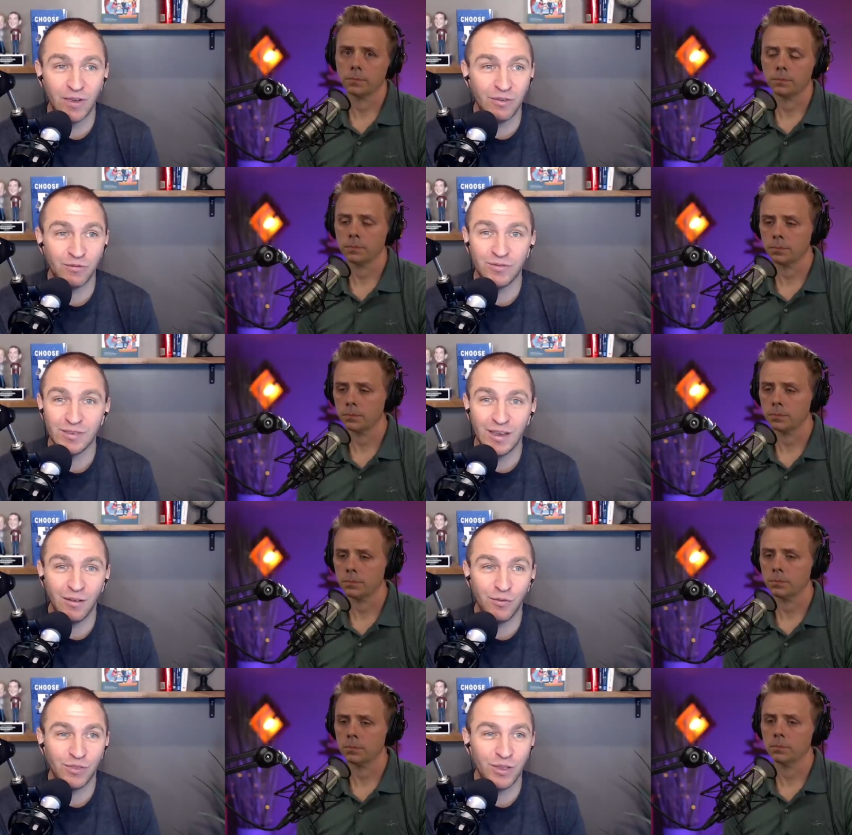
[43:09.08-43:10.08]
Speaker 1: if if
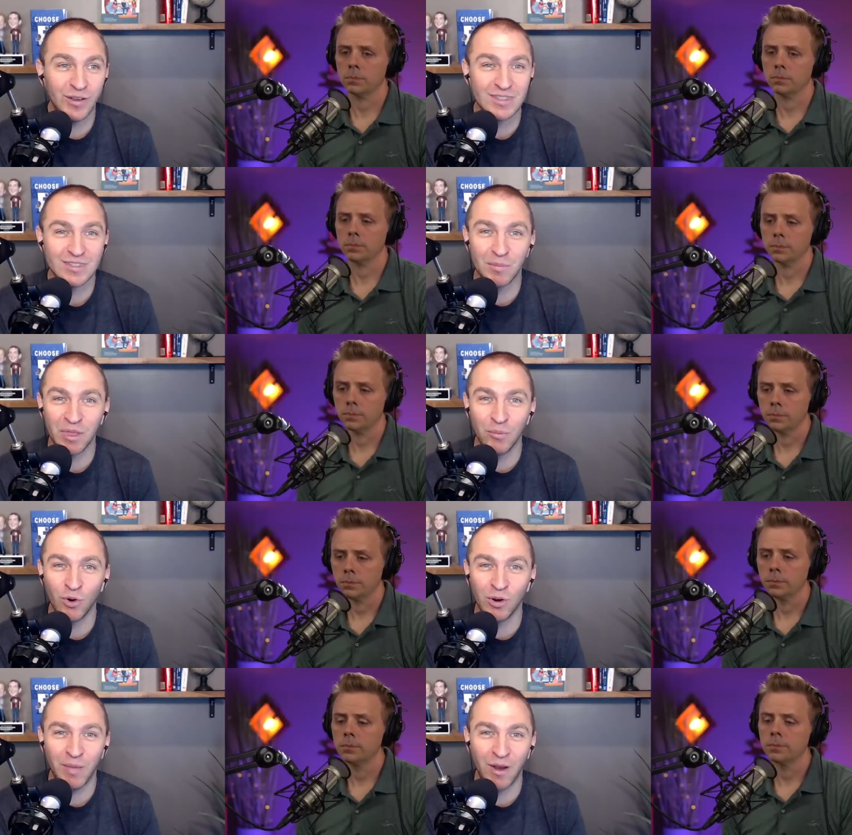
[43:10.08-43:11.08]
if there isn't
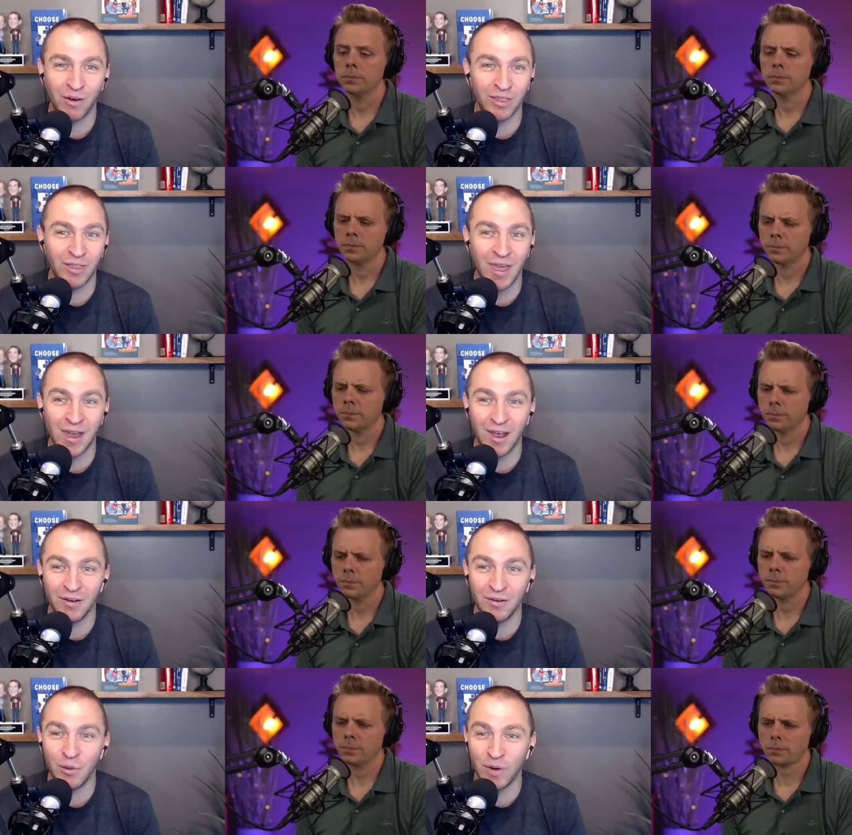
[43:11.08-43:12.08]
something more empowering than
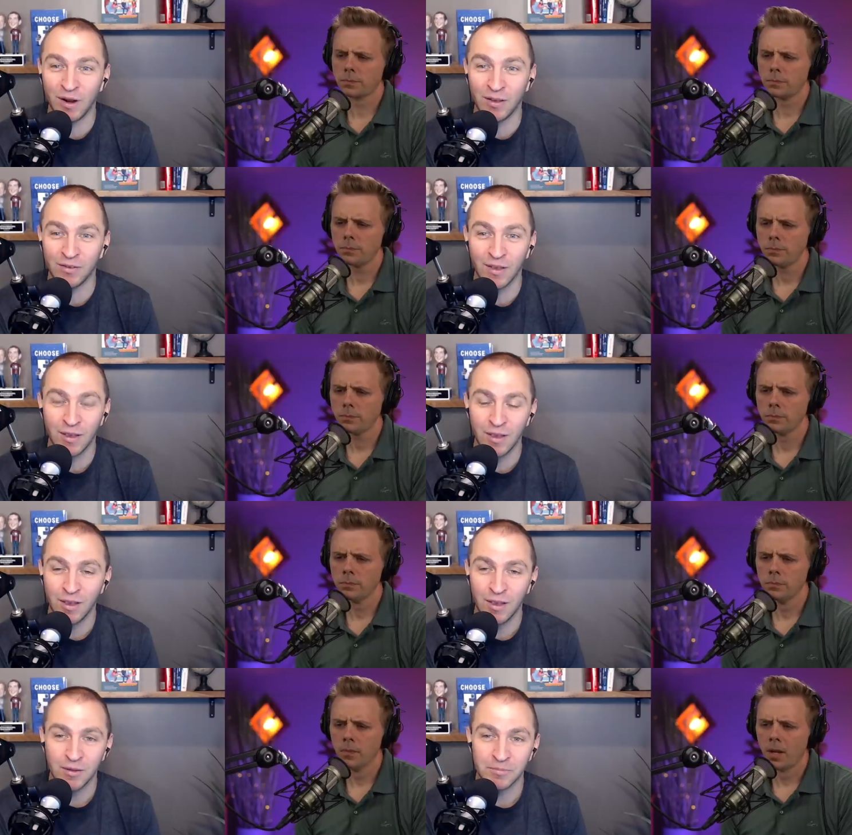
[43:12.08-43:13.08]
that, I don't know what it is
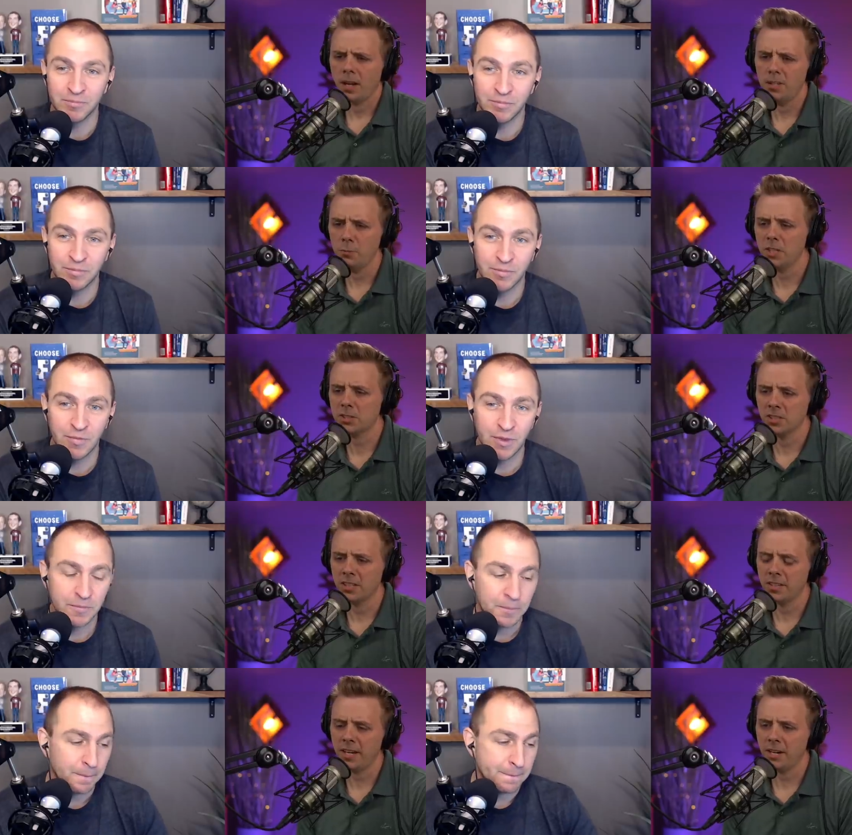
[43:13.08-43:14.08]
and you
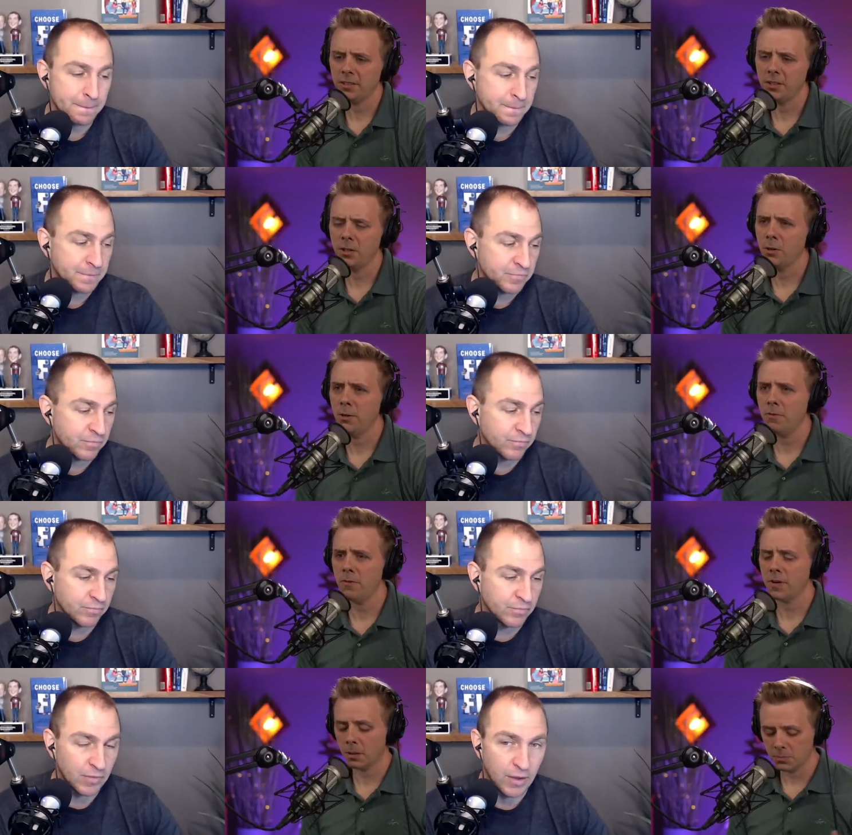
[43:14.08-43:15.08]
mentioned in there, you know, if
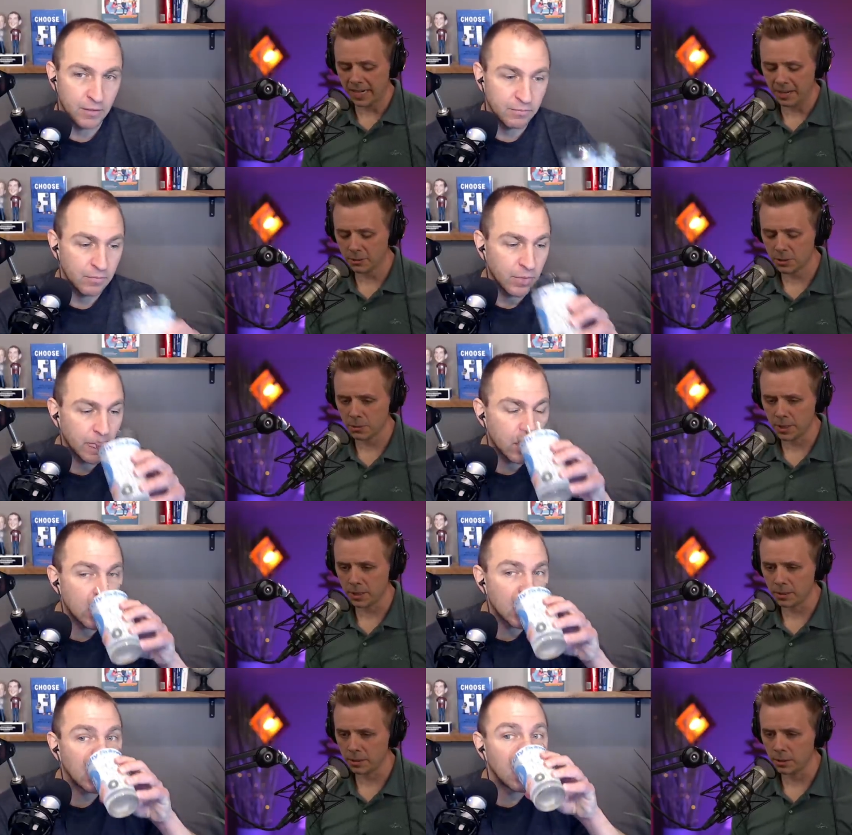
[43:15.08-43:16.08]
if it
Speaker 2: comes down to
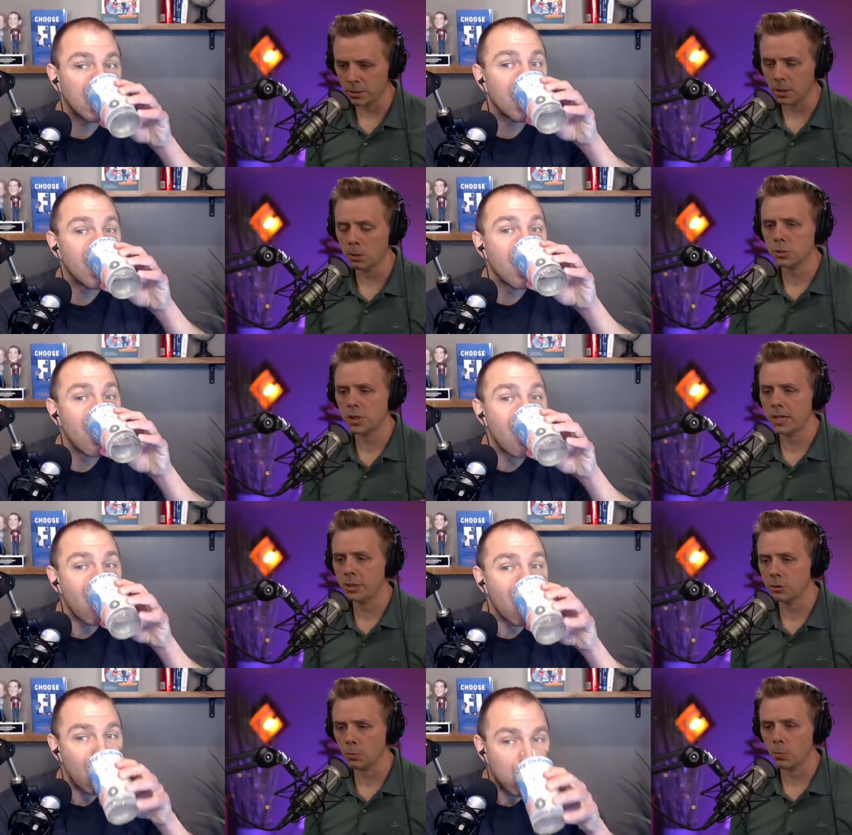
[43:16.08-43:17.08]
it, you know,
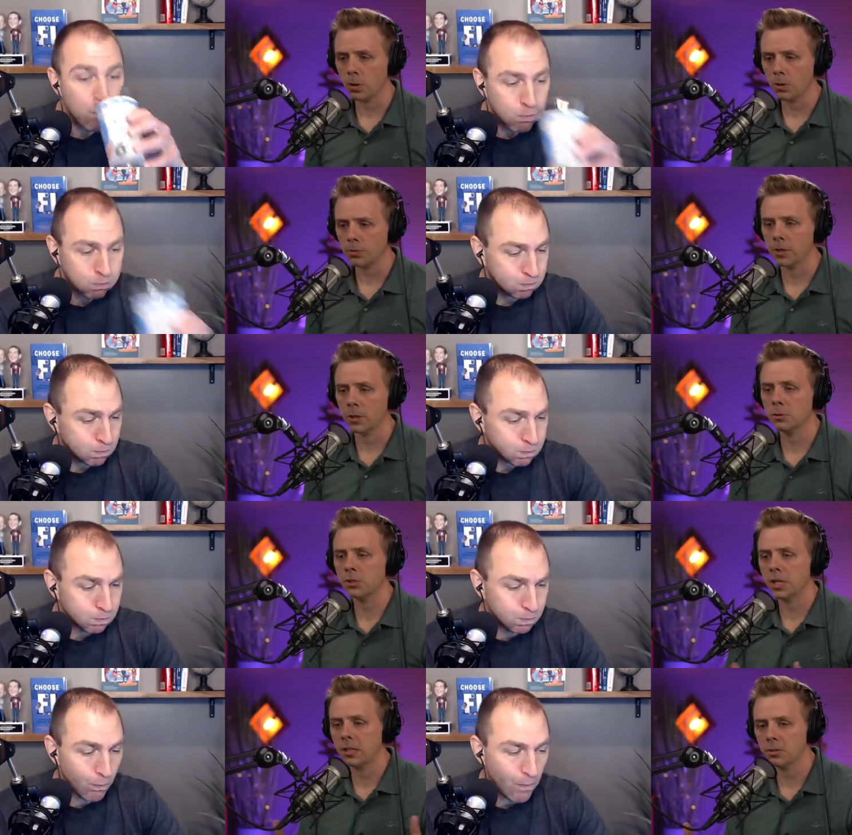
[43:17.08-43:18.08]
negotiating your worth,
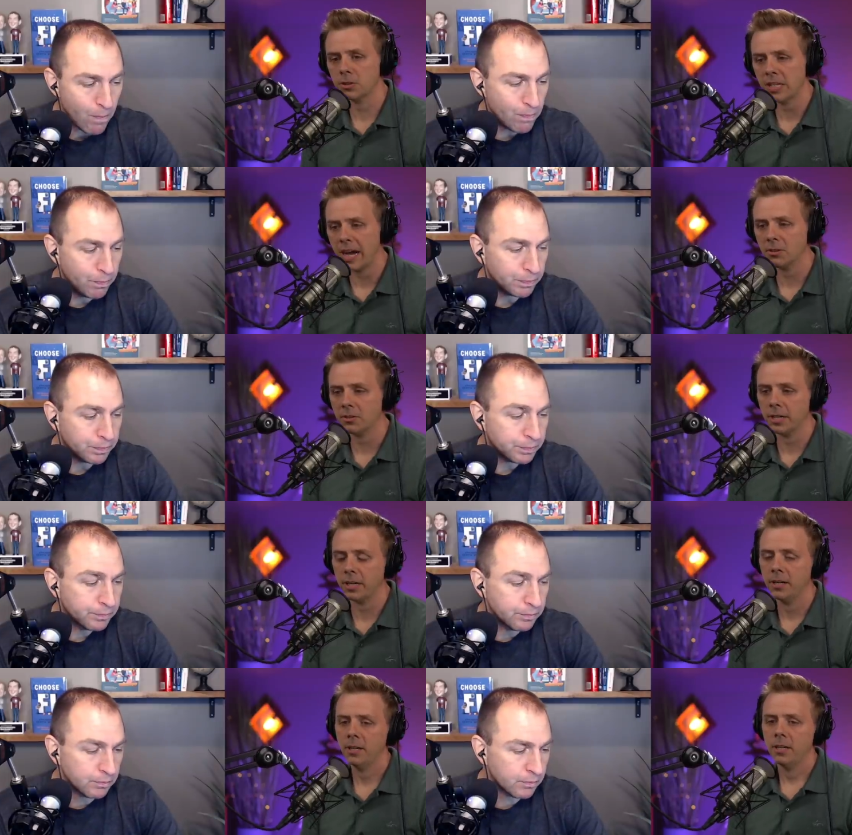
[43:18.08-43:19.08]
negotiating your
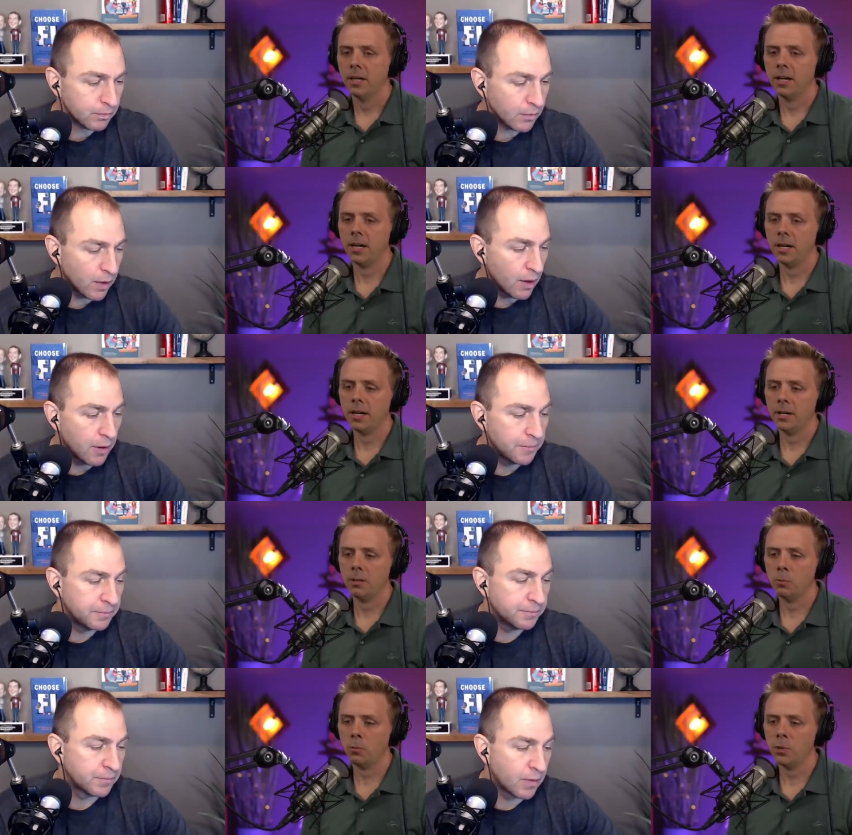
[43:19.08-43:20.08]
salary.
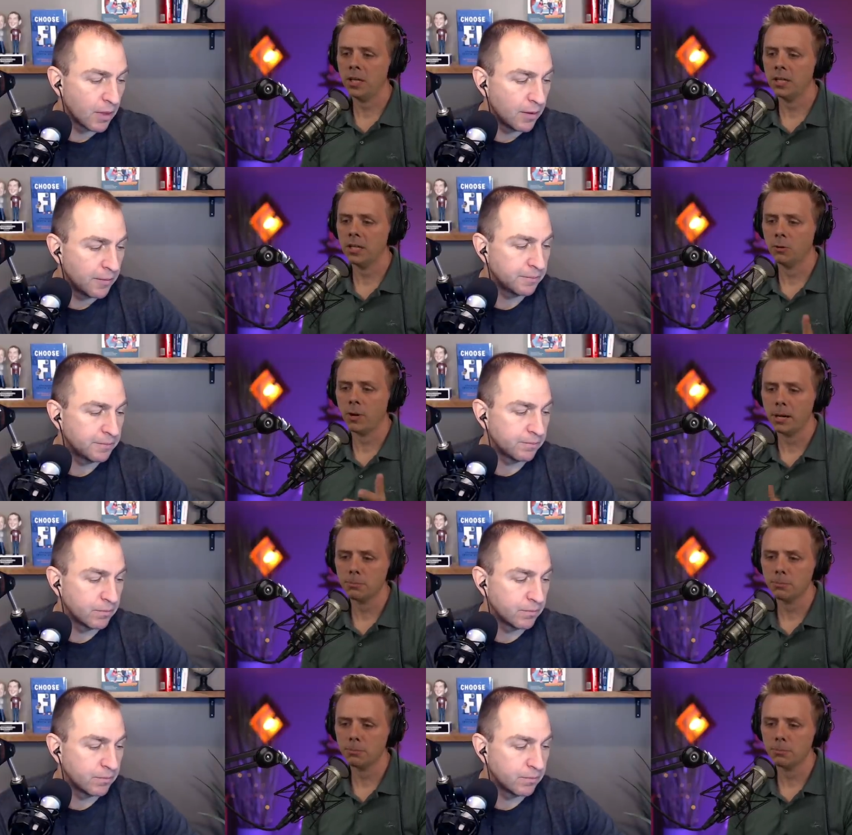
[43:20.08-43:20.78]
Uh, we did a great